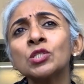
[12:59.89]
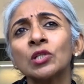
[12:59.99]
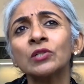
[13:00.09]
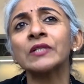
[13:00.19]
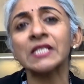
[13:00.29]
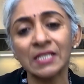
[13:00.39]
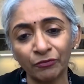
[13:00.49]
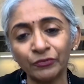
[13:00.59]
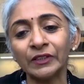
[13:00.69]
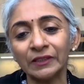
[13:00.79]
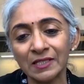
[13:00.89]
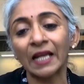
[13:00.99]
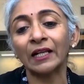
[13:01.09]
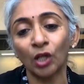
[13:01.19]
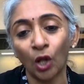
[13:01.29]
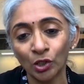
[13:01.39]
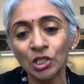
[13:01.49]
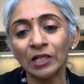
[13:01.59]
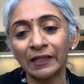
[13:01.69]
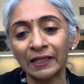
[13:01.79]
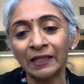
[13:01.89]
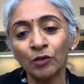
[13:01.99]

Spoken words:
children suffered psychologically